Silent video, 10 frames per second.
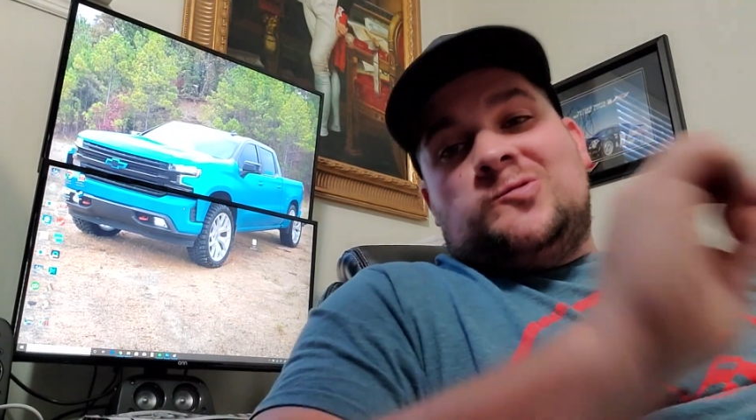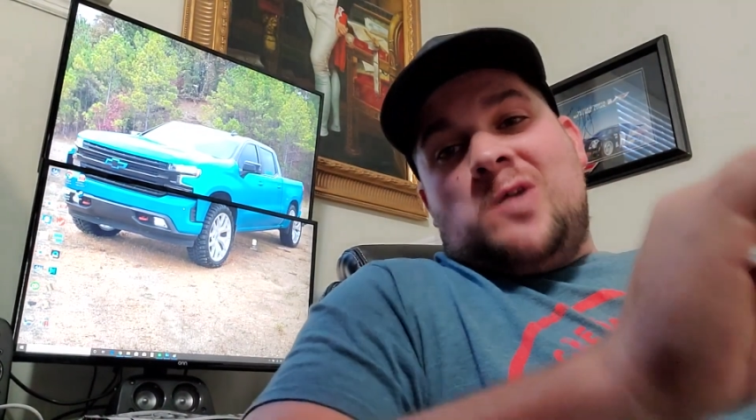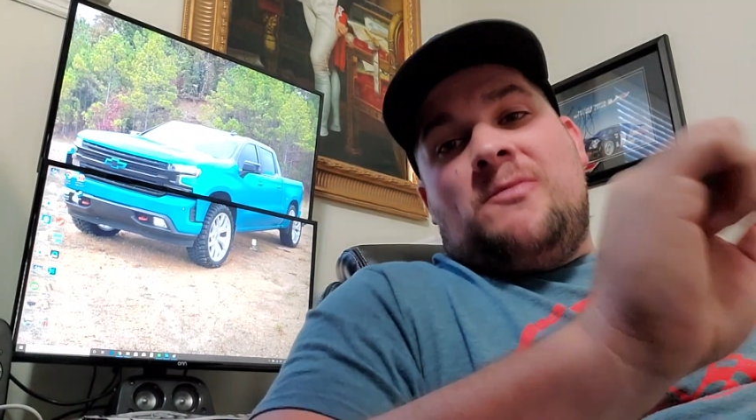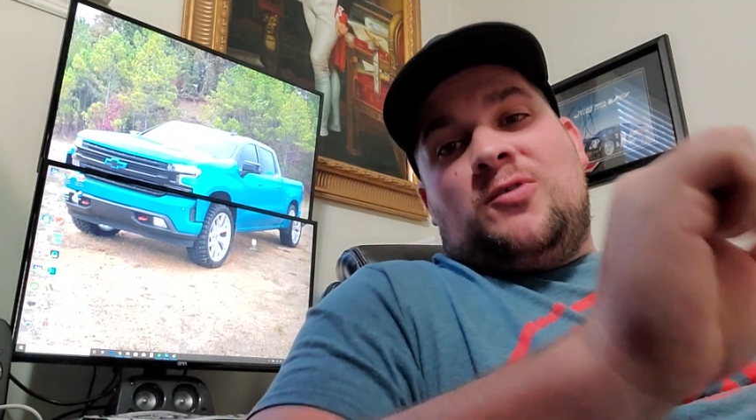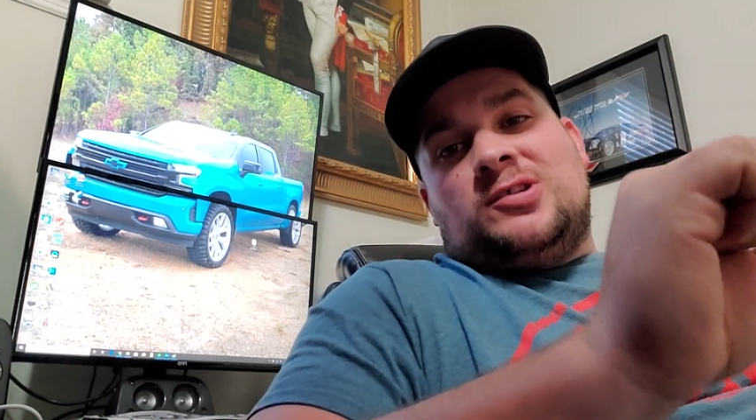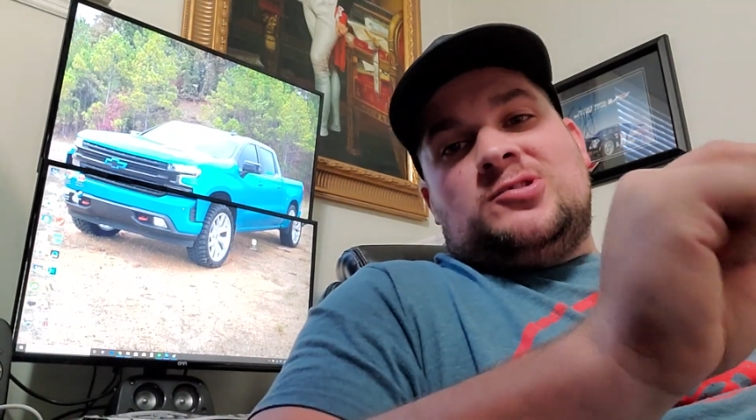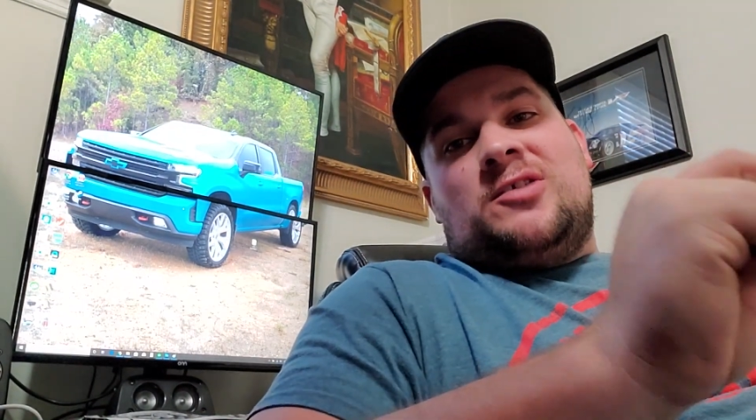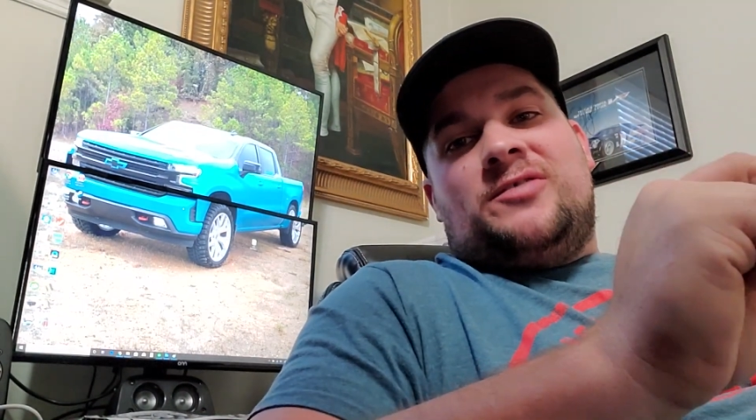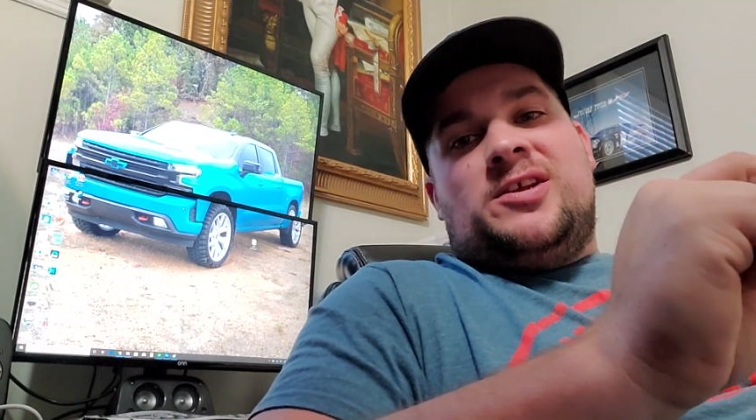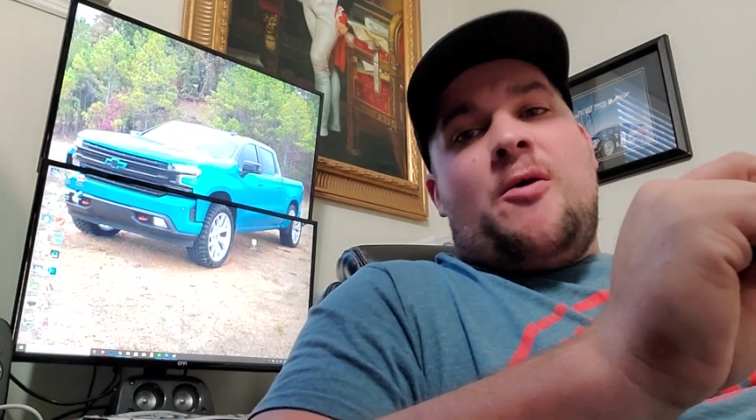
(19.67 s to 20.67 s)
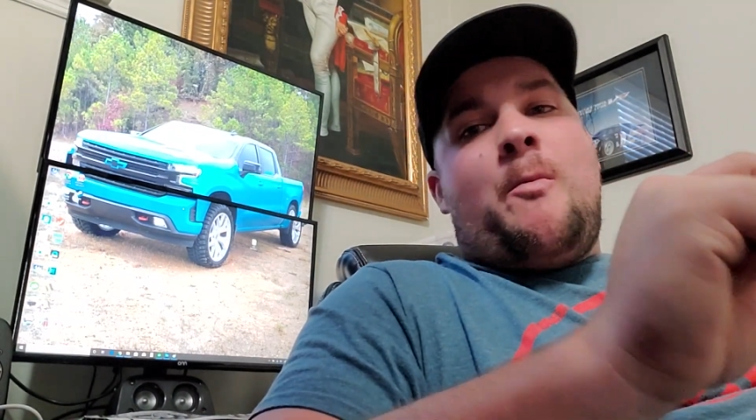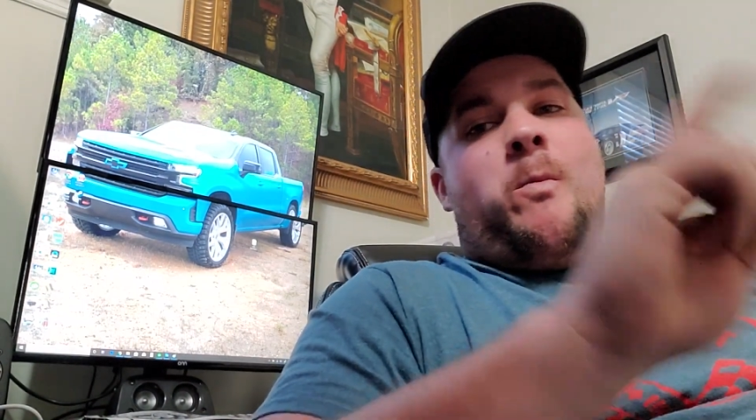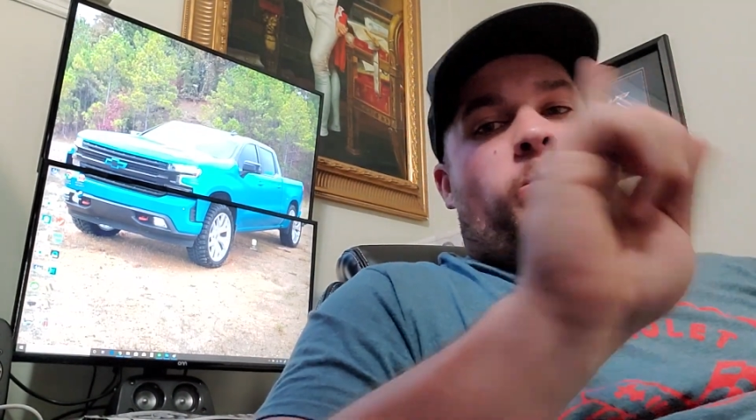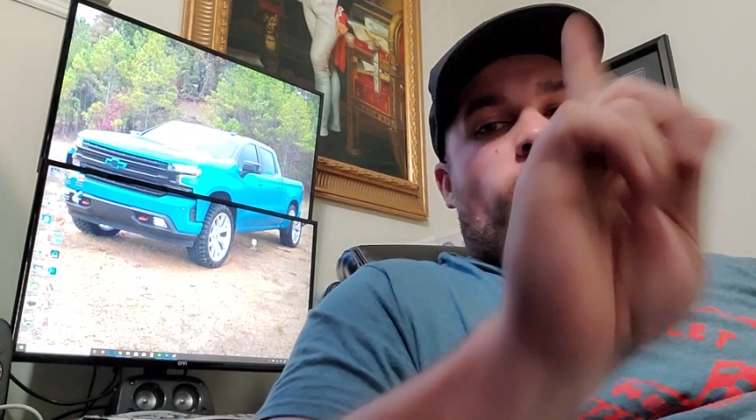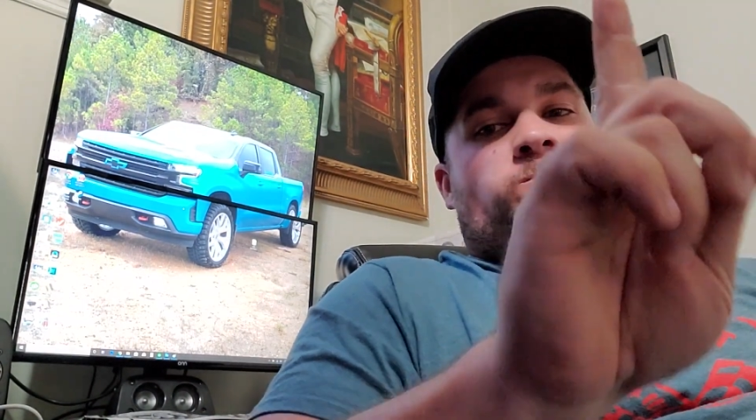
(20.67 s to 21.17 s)
right before I started the video.
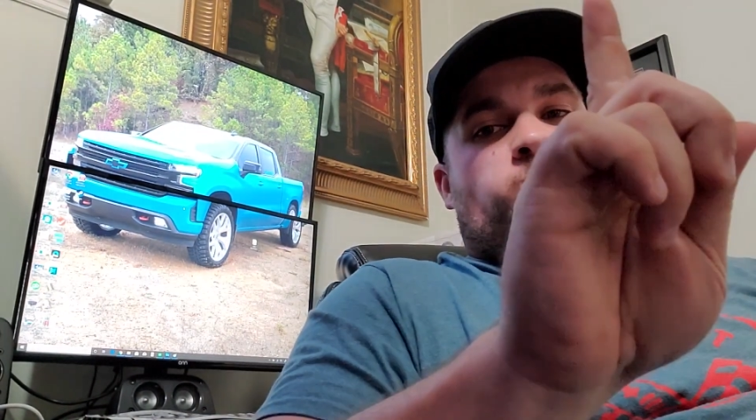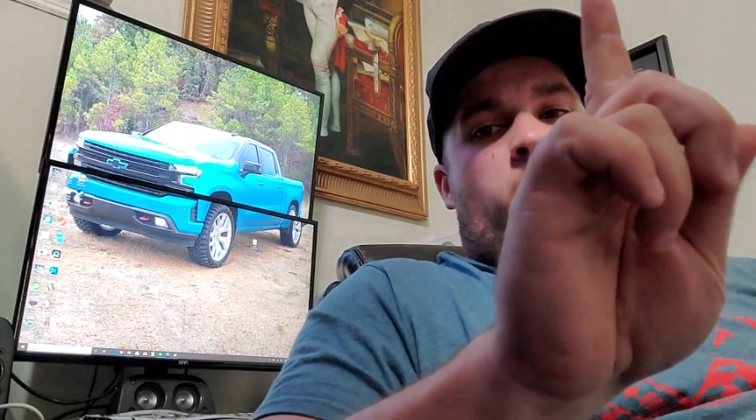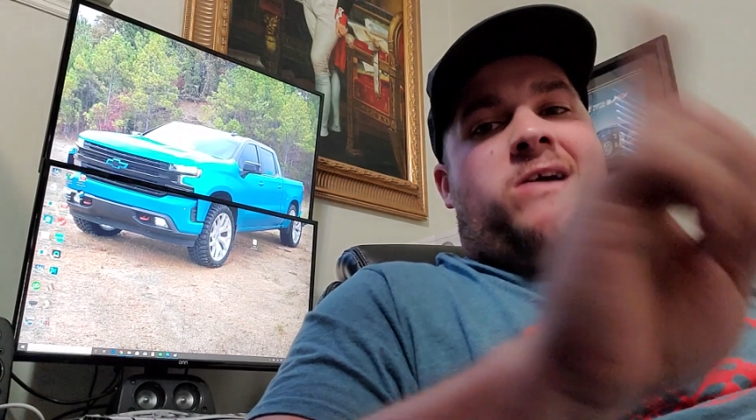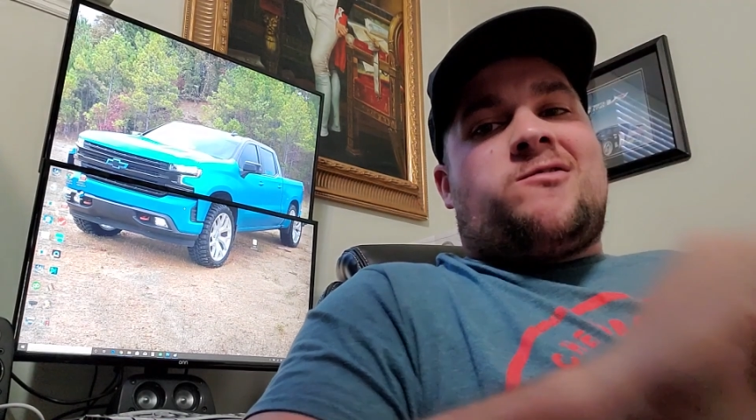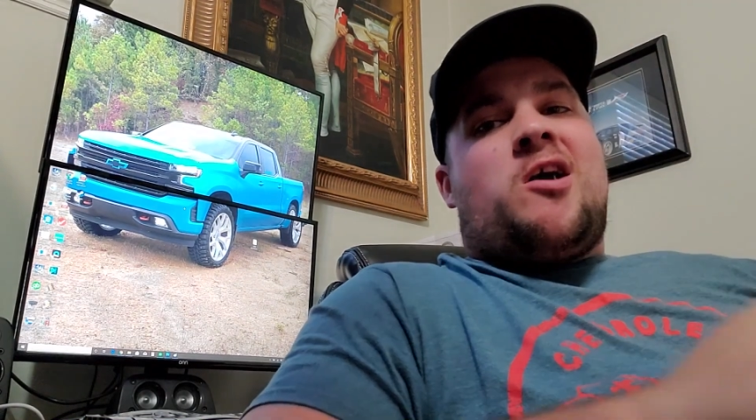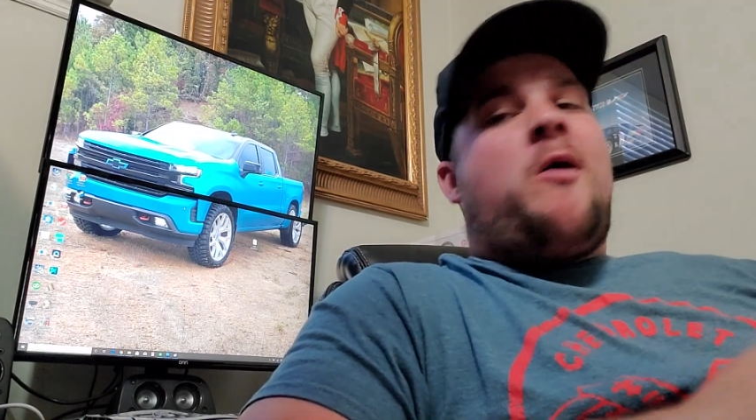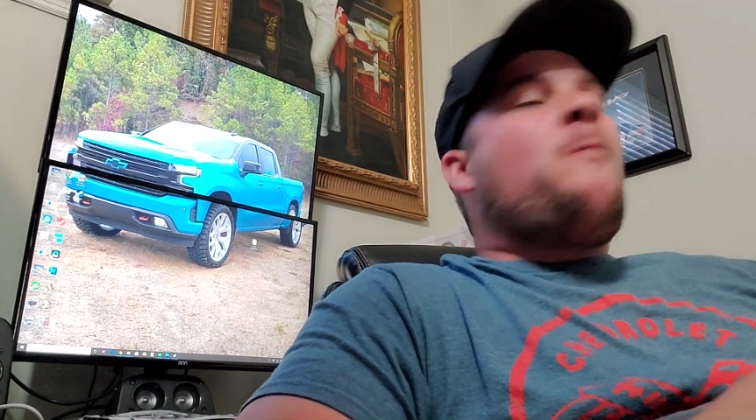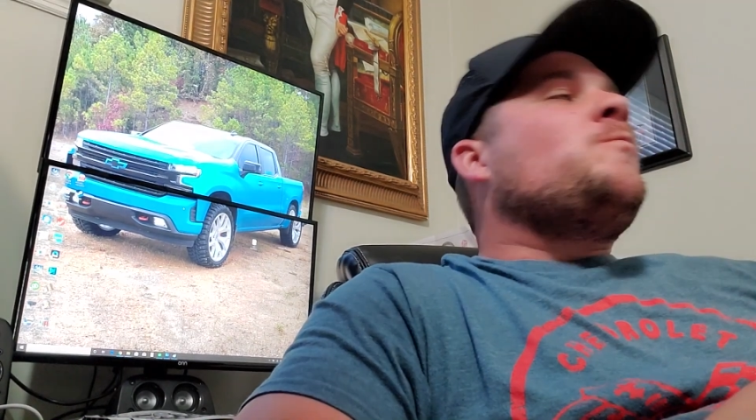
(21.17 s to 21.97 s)
Hang tight.